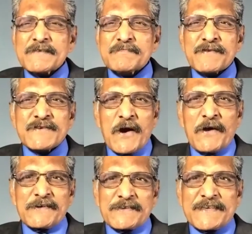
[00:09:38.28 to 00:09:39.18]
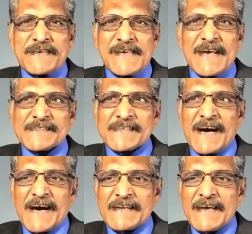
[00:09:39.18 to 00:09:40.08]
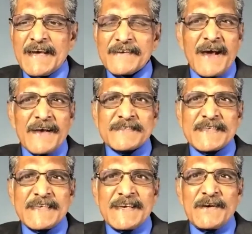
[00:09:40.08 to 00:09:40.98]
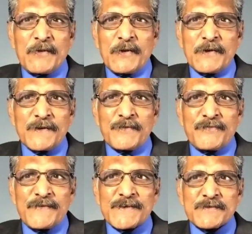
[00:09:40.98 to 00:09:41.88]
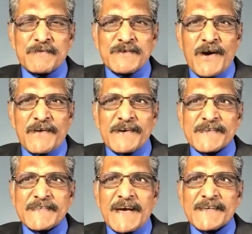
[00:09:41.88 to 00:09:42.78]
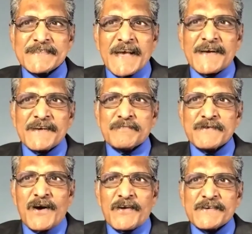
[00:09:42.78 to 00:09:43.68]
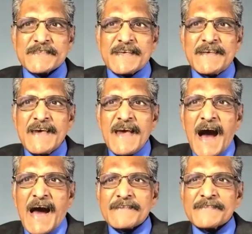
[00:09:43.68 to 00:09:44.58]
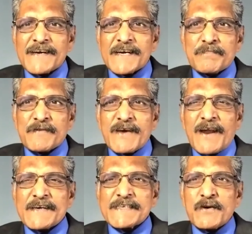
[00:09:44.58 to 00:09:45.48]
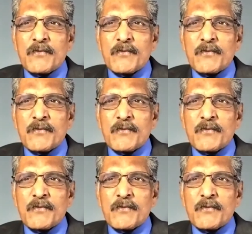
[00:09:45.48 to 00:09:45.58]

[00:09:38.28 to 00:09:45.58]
priority he has got? Does he hold first priority or second priority or third priority?